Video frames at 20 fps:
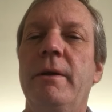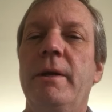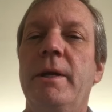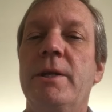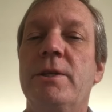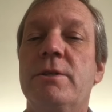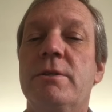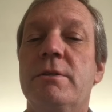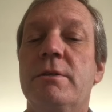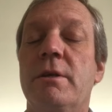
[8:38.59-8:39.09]

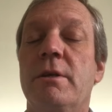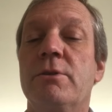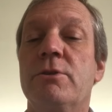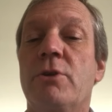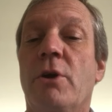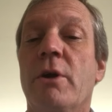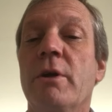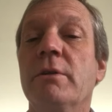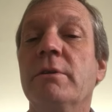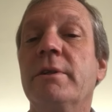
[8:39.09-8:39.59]
It's
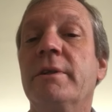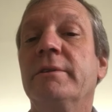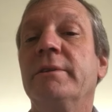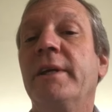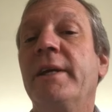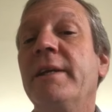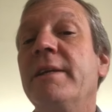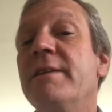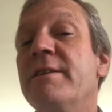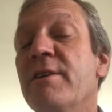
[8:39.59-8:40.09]

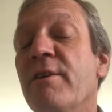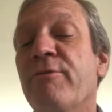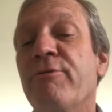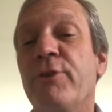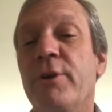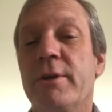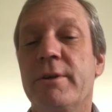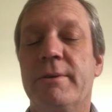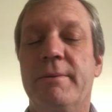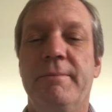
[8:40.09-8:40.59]
startlingly
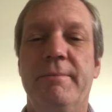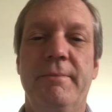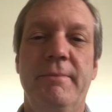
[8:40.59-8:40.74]
different